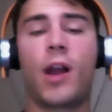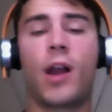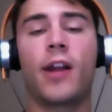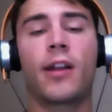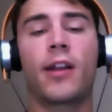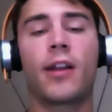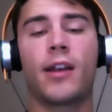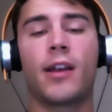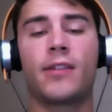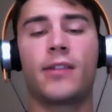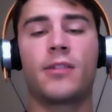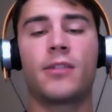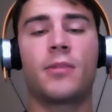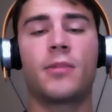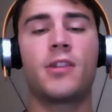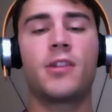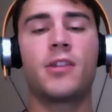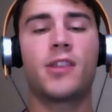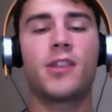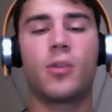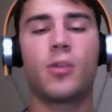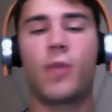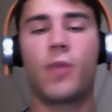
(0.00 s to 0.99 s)

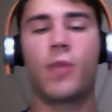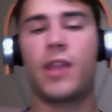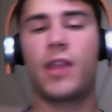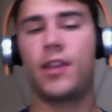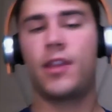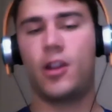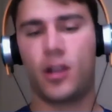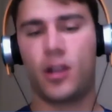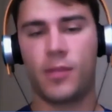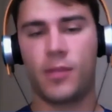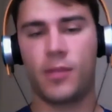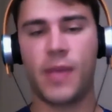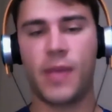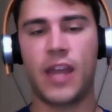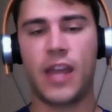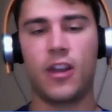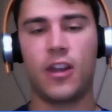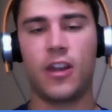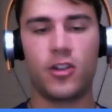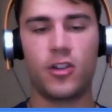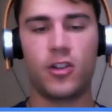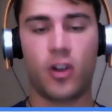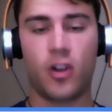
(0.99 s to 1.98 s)
customers in a way that your
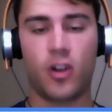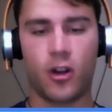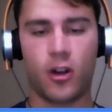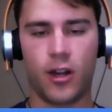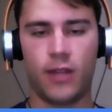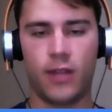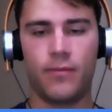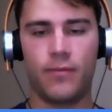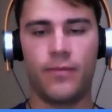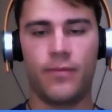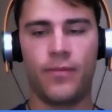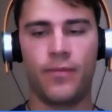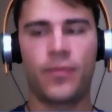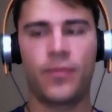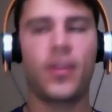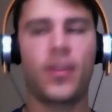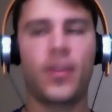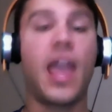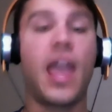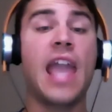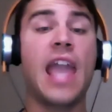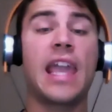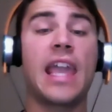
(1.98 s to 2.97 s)
competitors aren't,
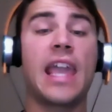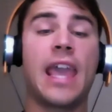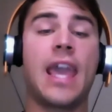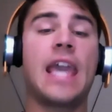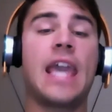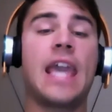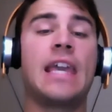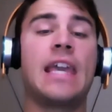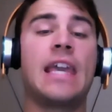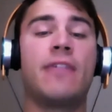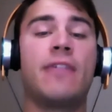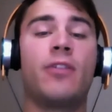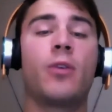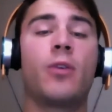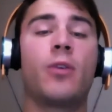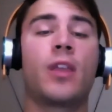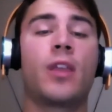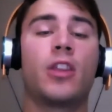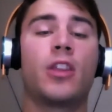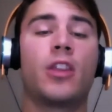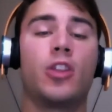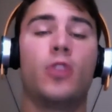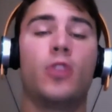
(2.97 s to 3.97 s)
aka if you
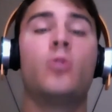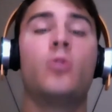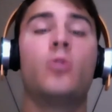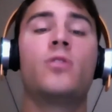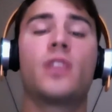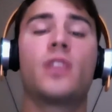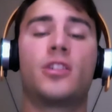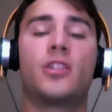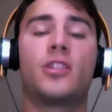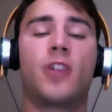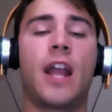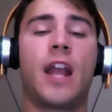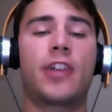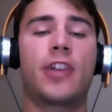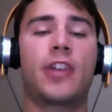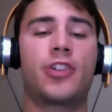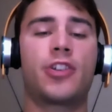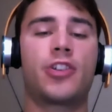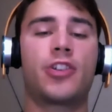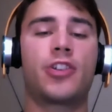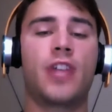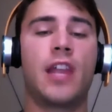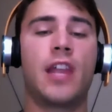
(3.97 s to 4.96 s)
can use a
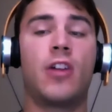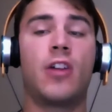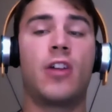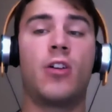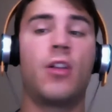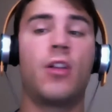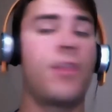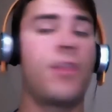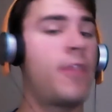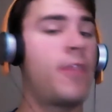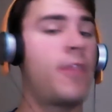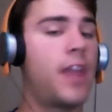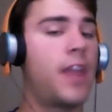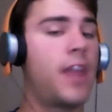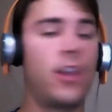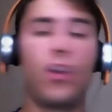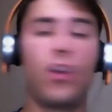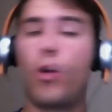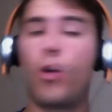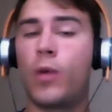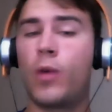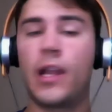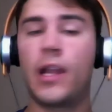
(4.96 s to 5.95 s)
traction channel that
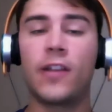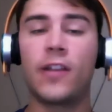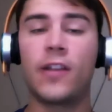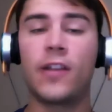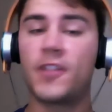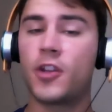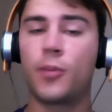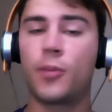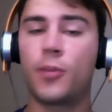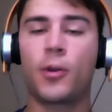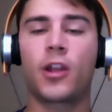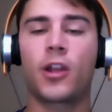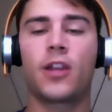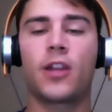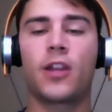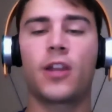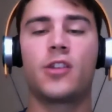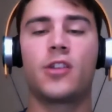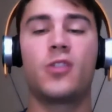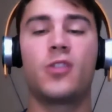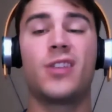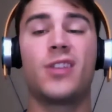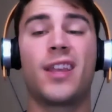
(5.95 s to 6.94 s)
no one else in your market
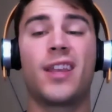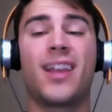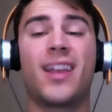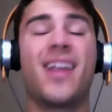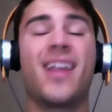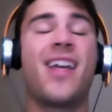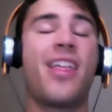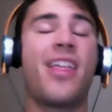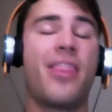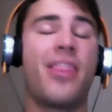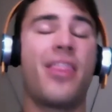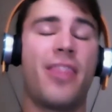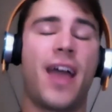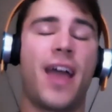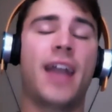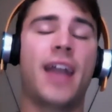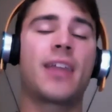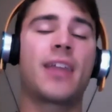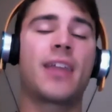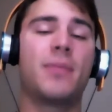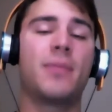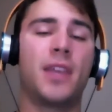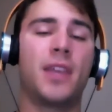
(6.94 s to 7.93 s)
is using,
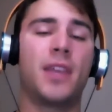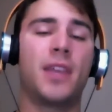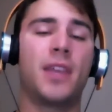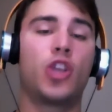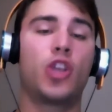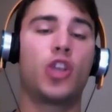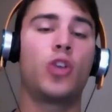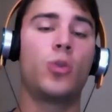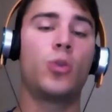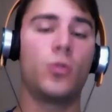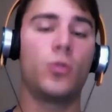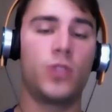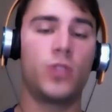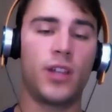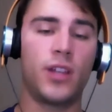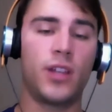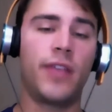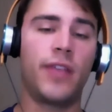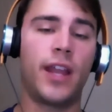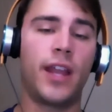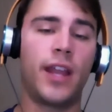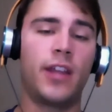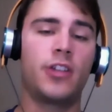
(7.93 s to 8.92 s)
that can be a huge
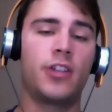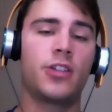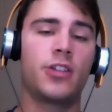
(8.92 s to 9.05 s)
advantage.